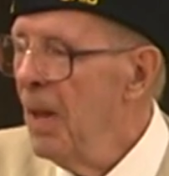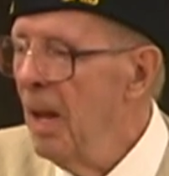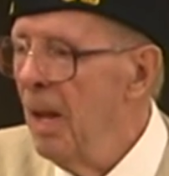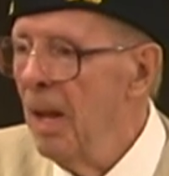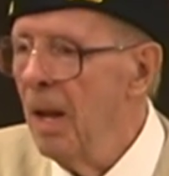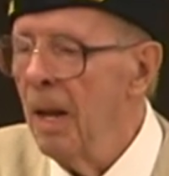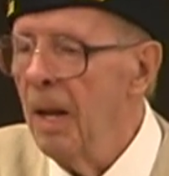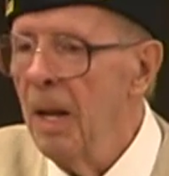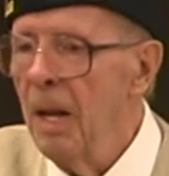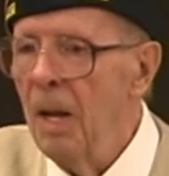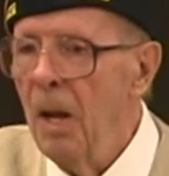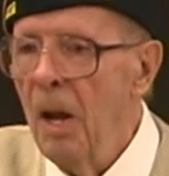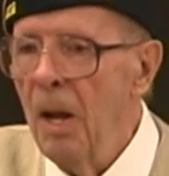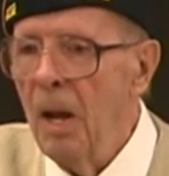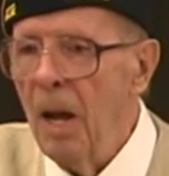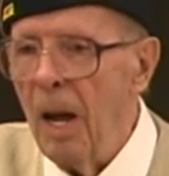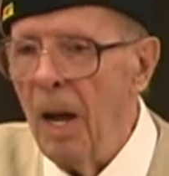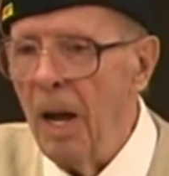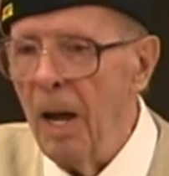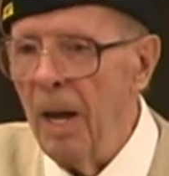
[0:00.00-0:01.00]
uh,
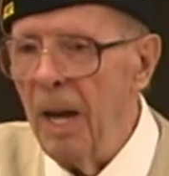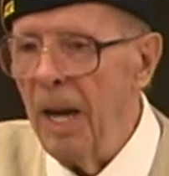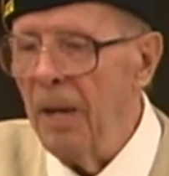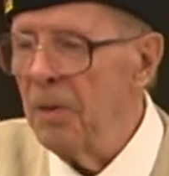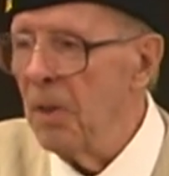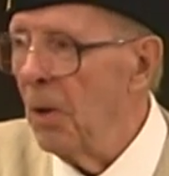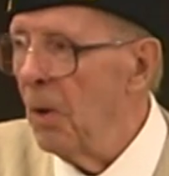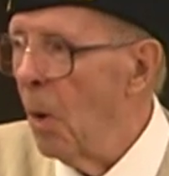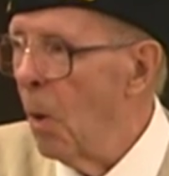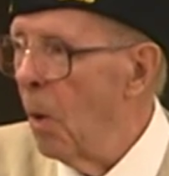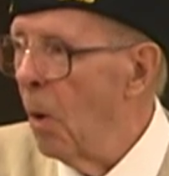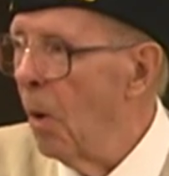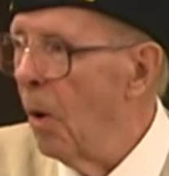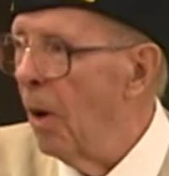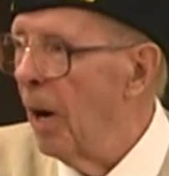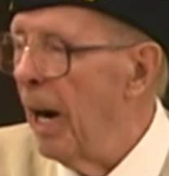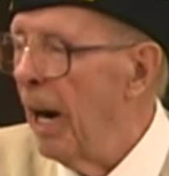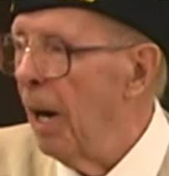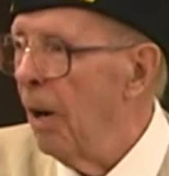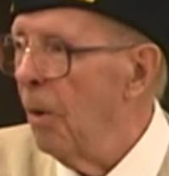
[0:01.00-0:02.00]
at the
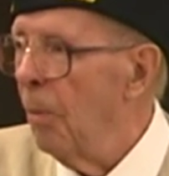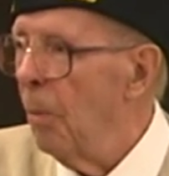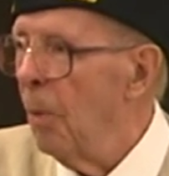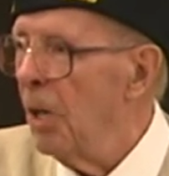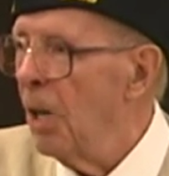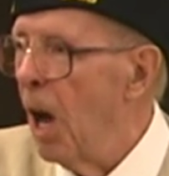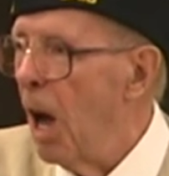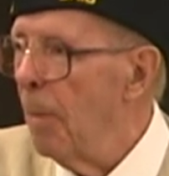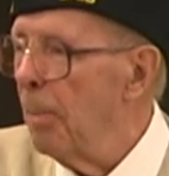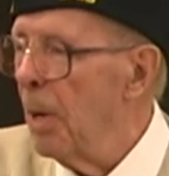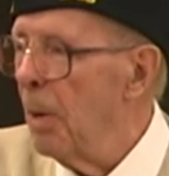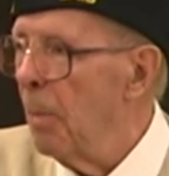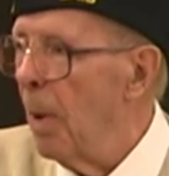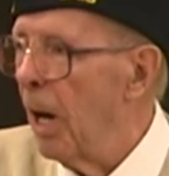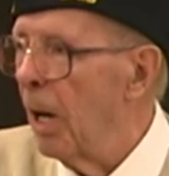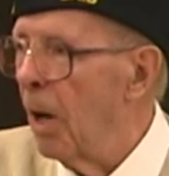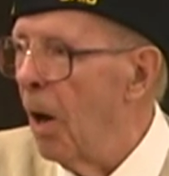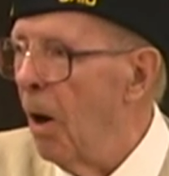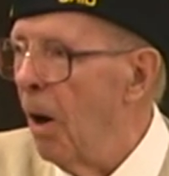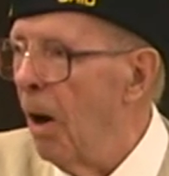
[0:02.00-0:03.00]
door, and we hopped in
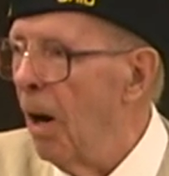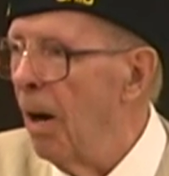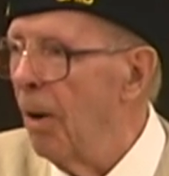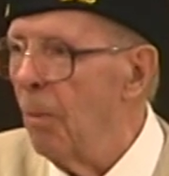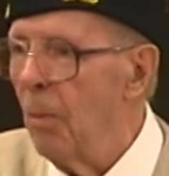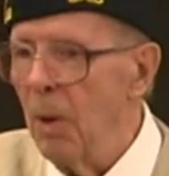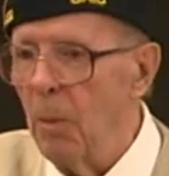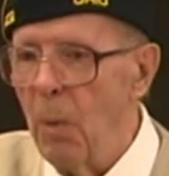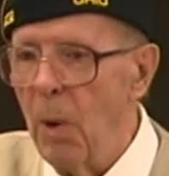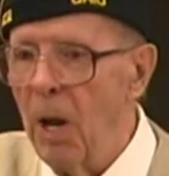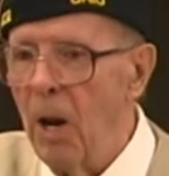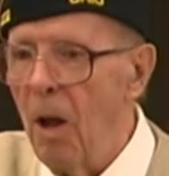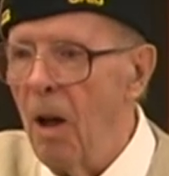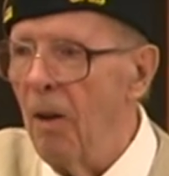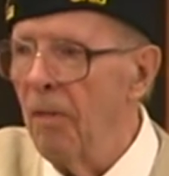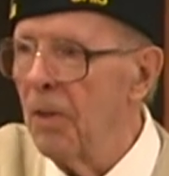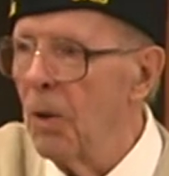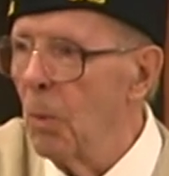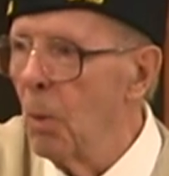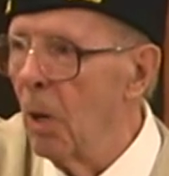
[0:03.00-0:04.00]
my car, and we went
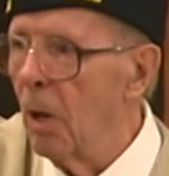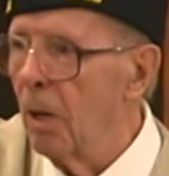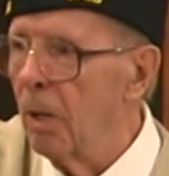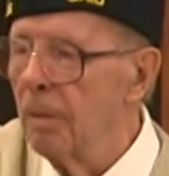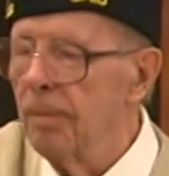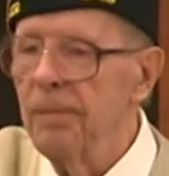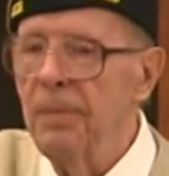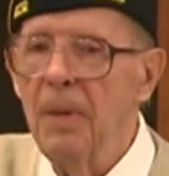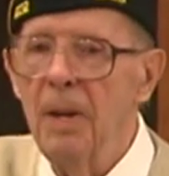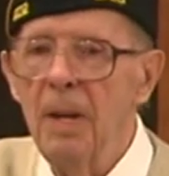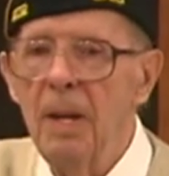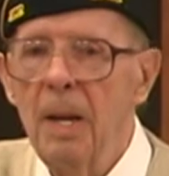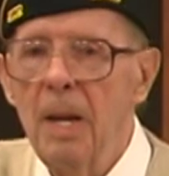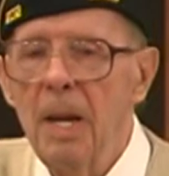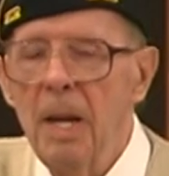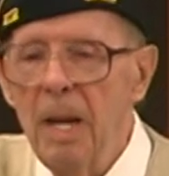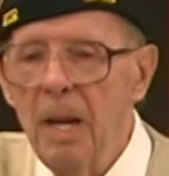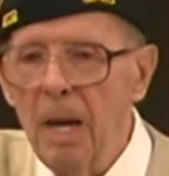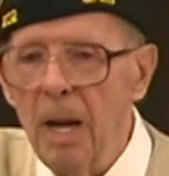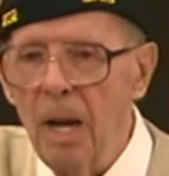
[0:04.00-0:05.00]
off to work.
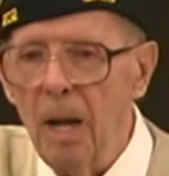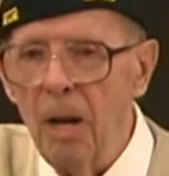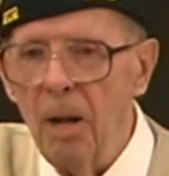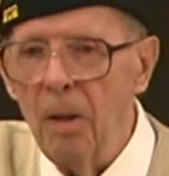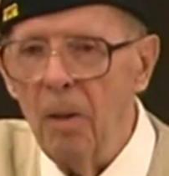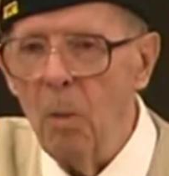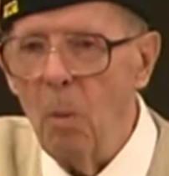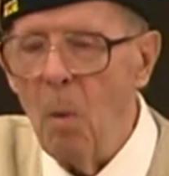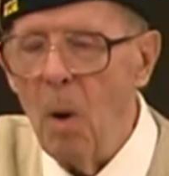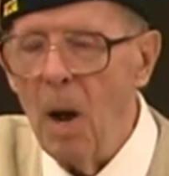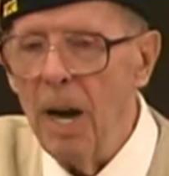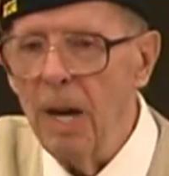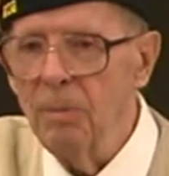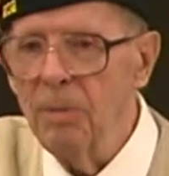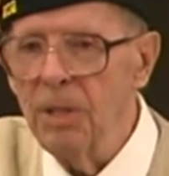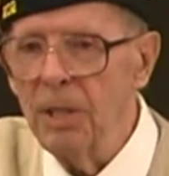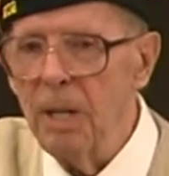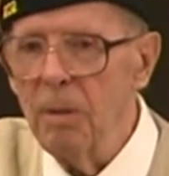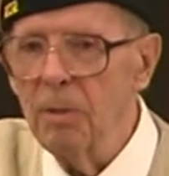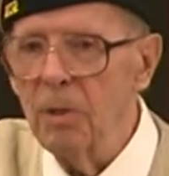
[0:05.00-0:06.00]
Uh, the
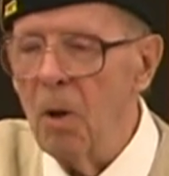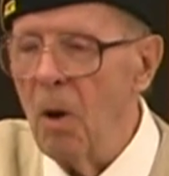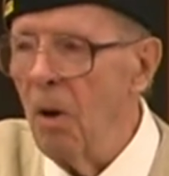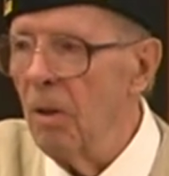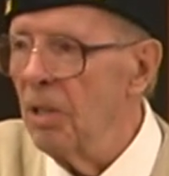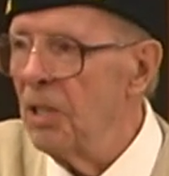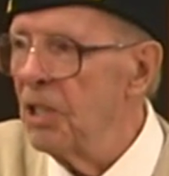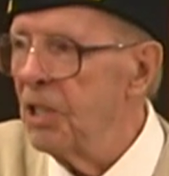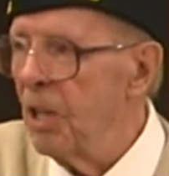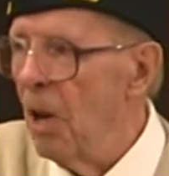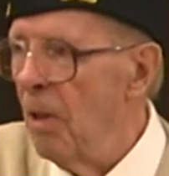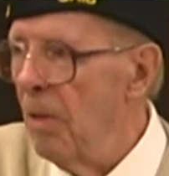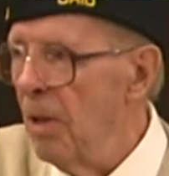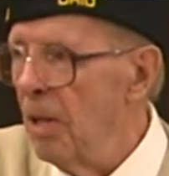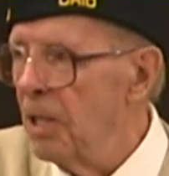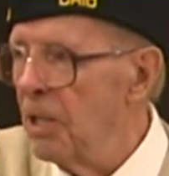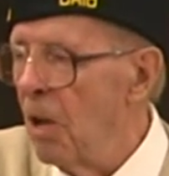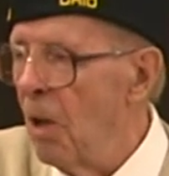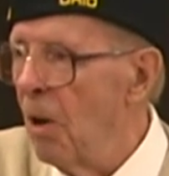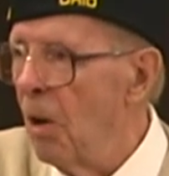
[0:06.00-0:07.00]
YMCA was called the
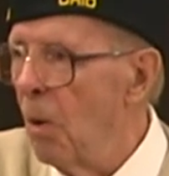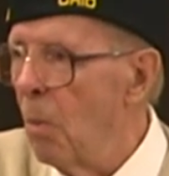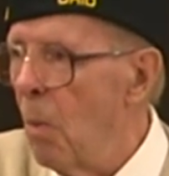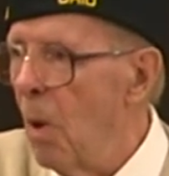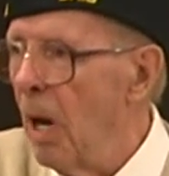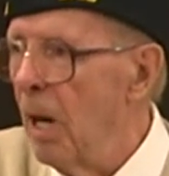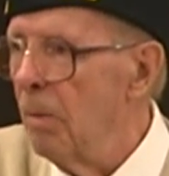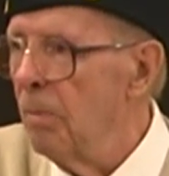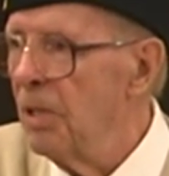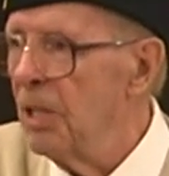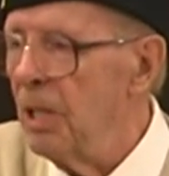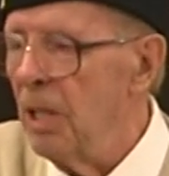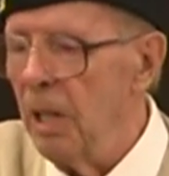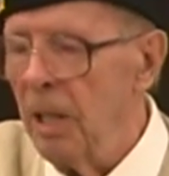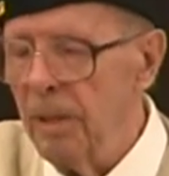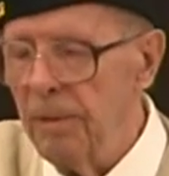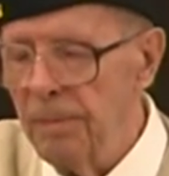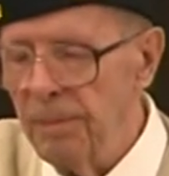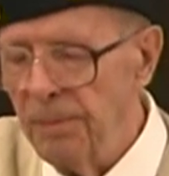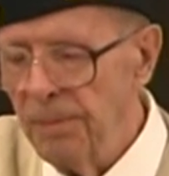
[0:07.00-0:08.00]
Southern YMCA.